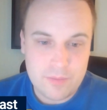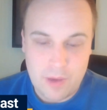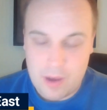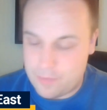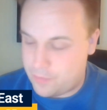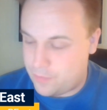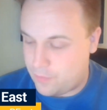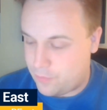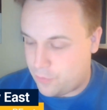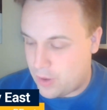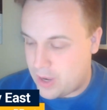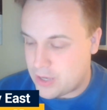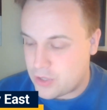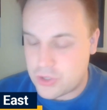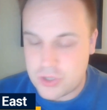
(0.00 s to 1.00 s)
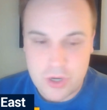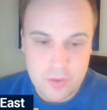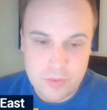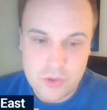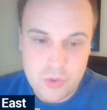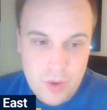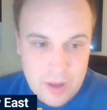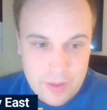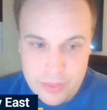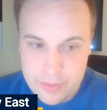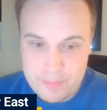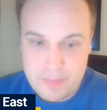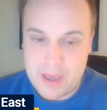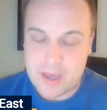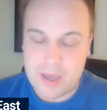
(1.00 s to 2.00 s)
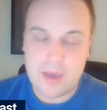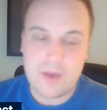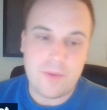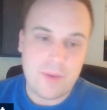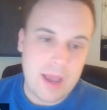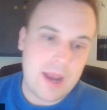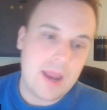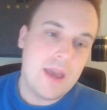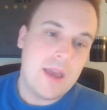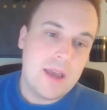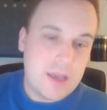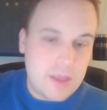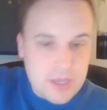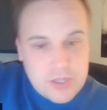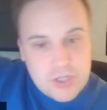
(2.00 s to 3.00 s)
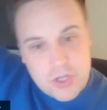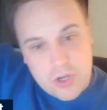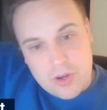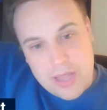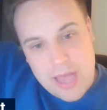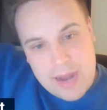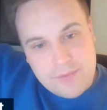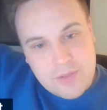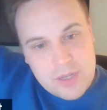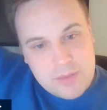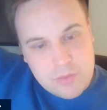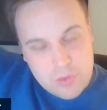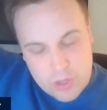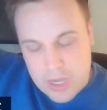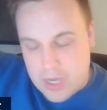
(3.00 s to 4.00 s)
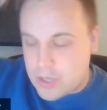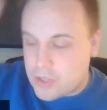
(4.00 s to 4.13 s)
a fringe, you know, 12th pick, right? This year, a lot of teams were good.